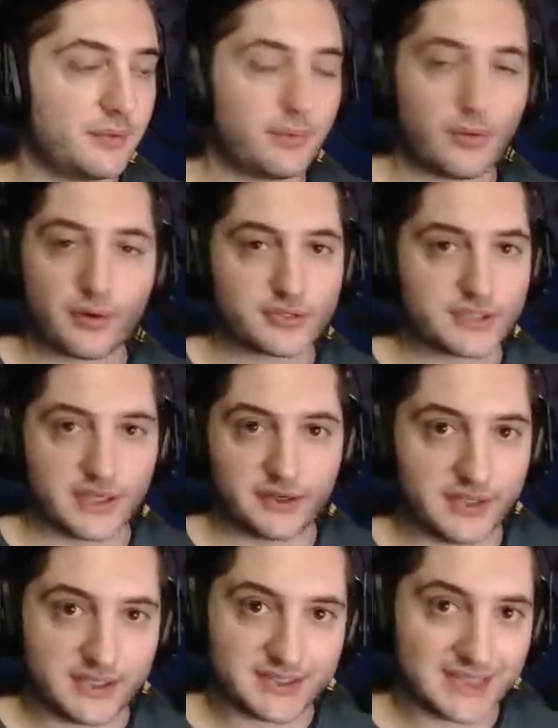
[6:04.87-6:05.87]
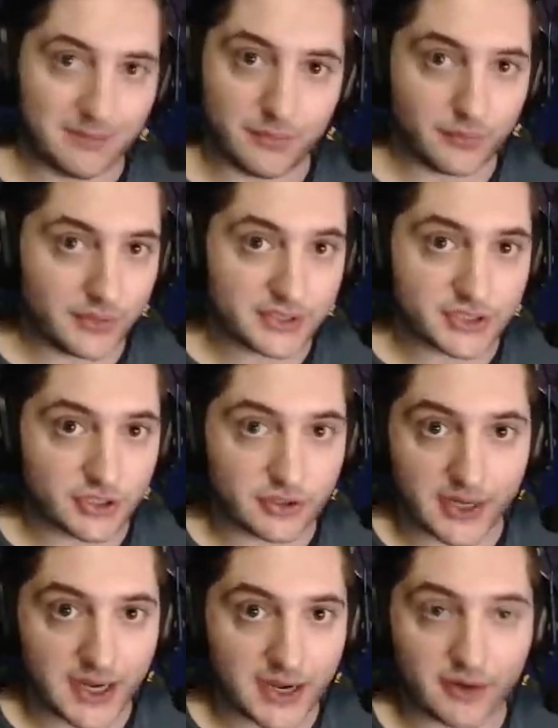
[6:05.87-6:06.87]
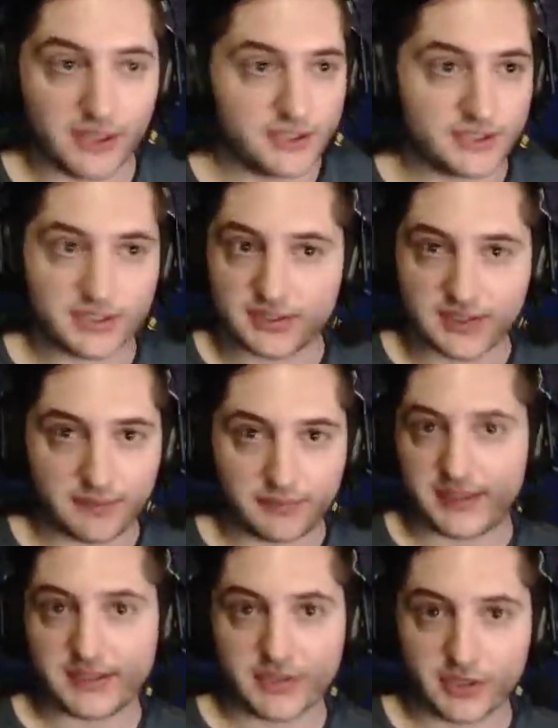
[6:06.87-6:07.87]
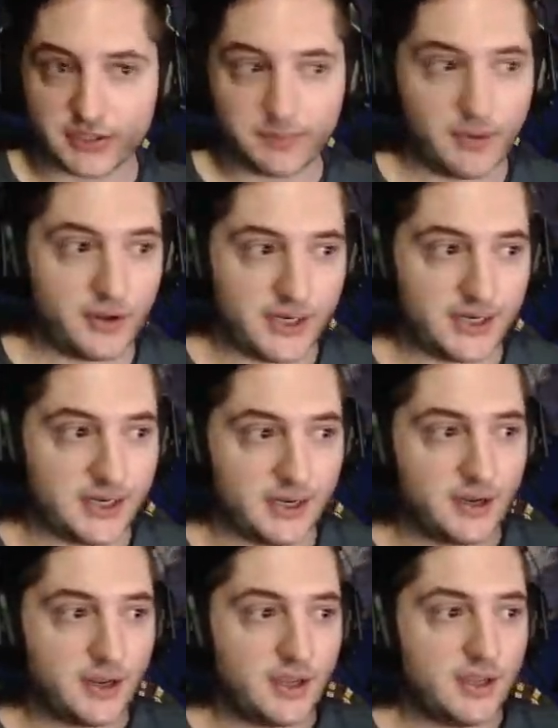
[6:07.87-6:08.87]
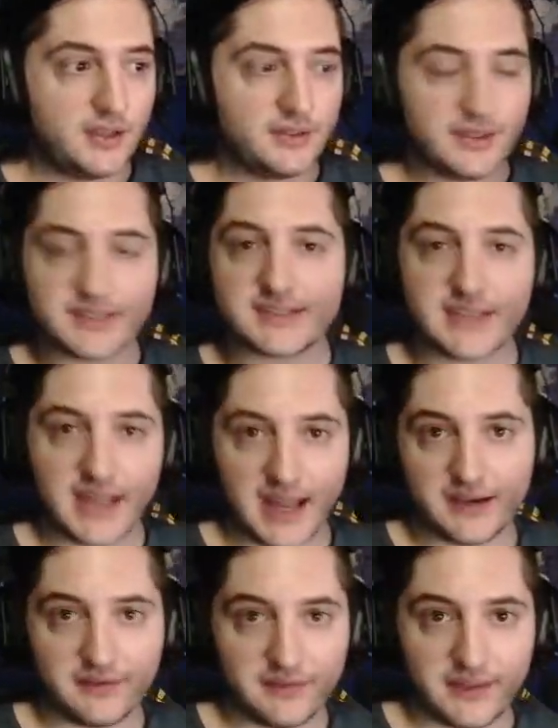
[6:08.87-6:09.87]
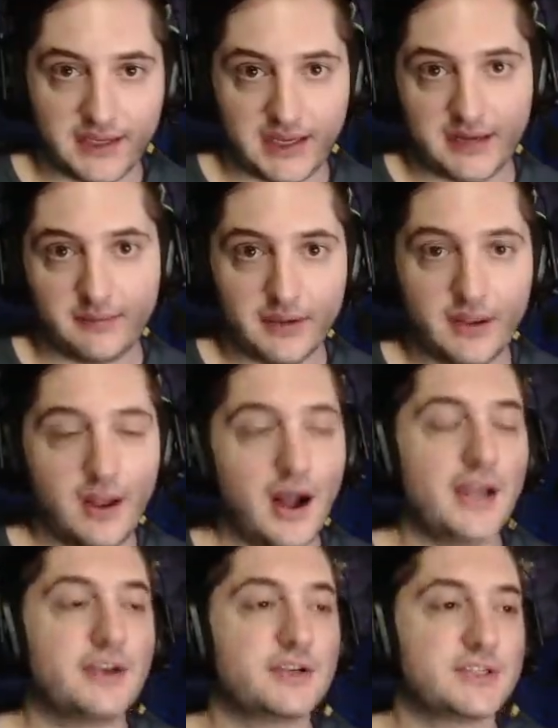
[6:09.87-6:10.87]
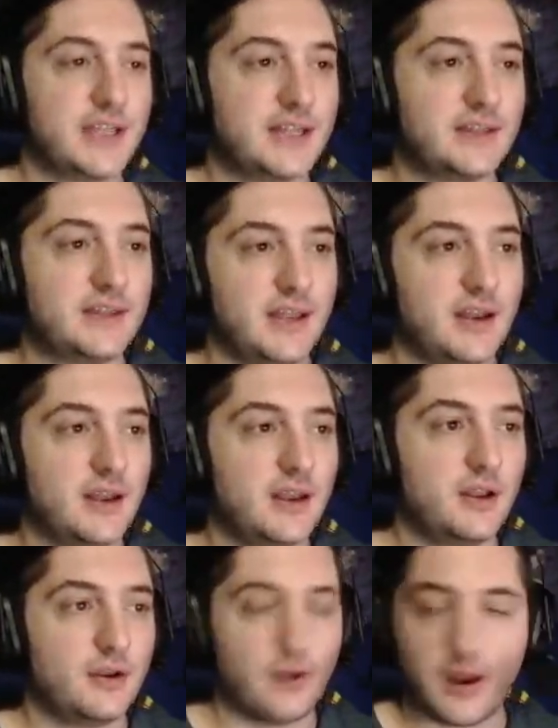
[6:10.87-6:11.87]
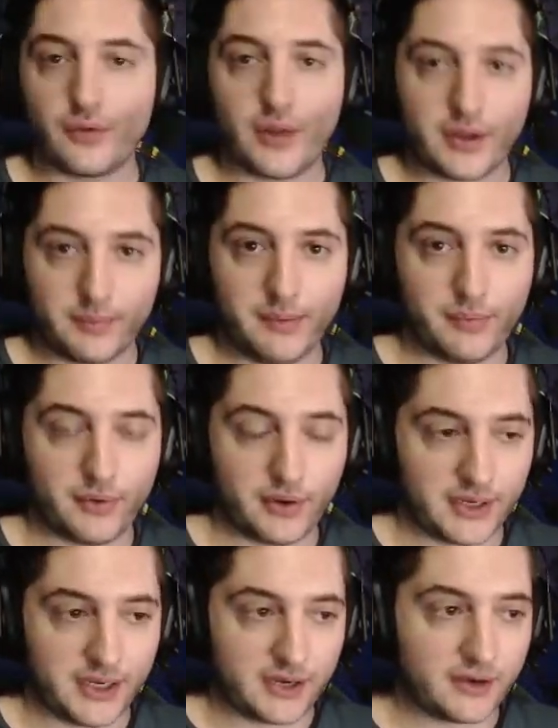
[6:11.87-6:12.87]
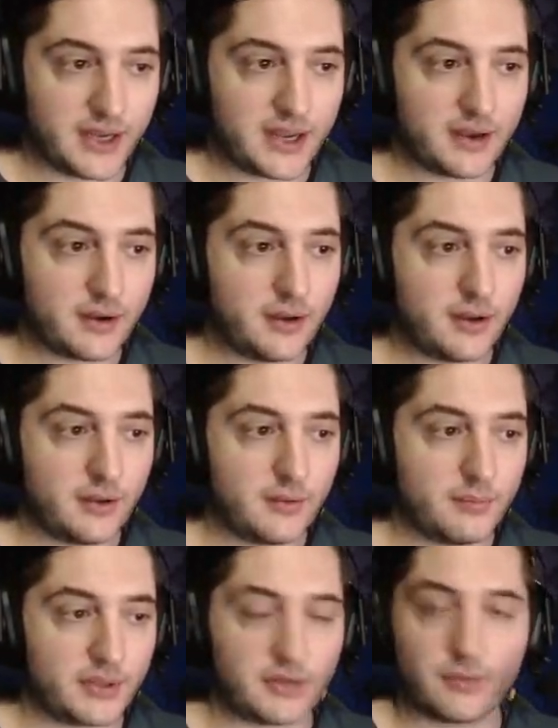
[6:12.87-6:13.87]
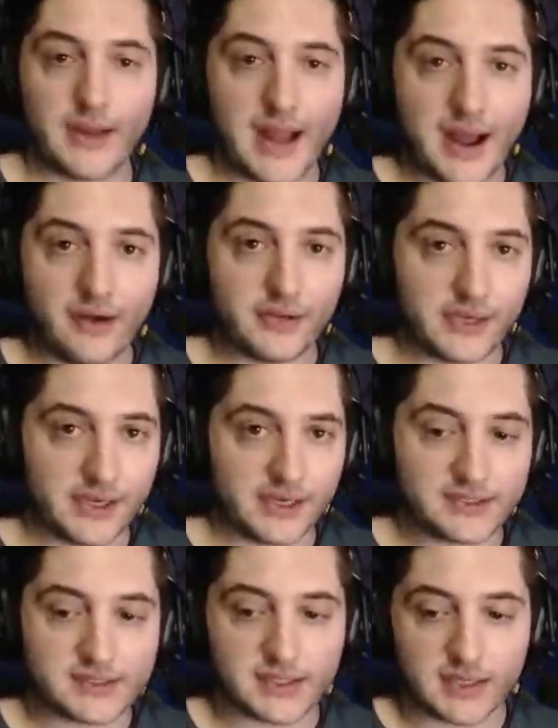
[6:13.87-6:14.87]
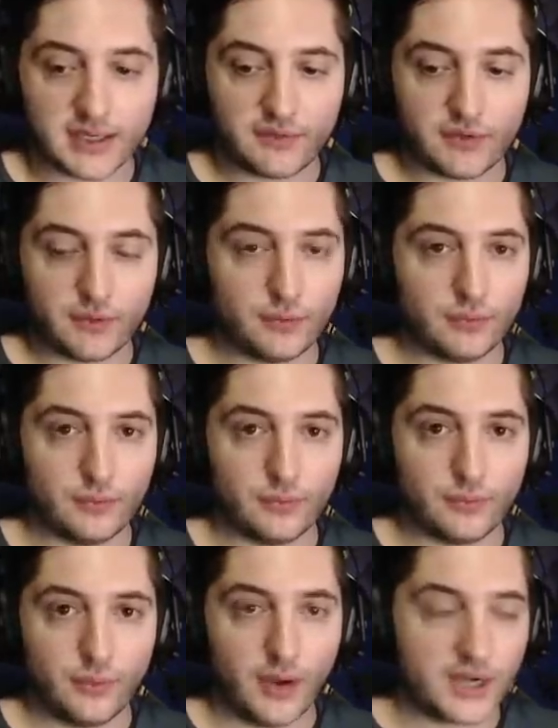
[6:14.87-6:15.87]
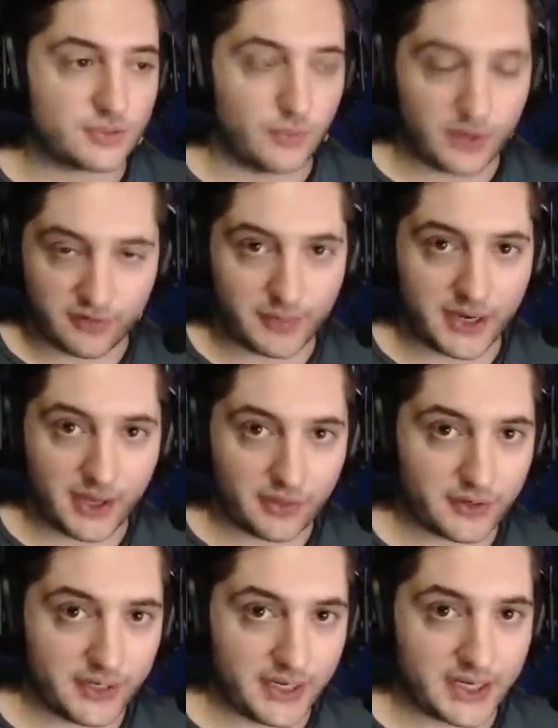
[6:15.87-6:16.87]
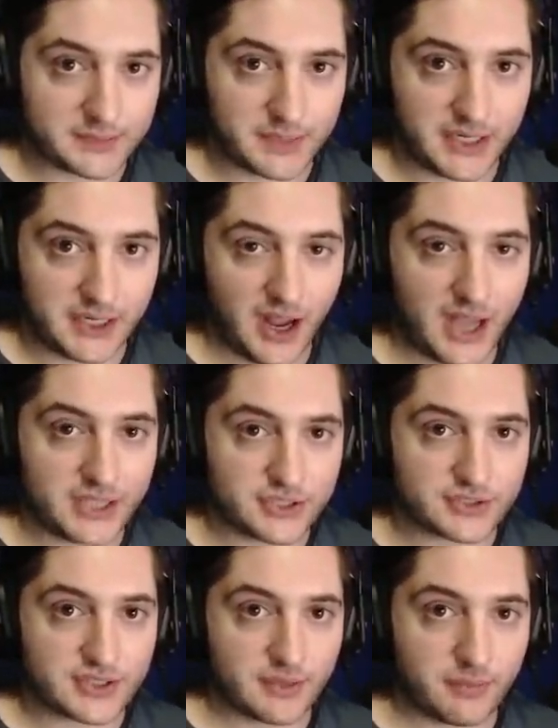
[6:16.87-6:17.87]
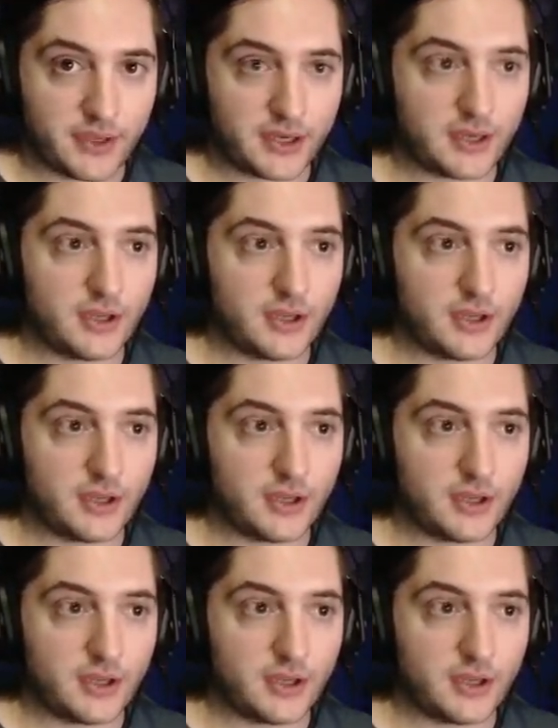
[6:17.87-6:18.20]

portals, they're disabling certain areas. Some things aren't spawning in. This is the end of the game. I understand that not a lot of people are here yet, but the reality is, if you watch one of my other EXP guides or something,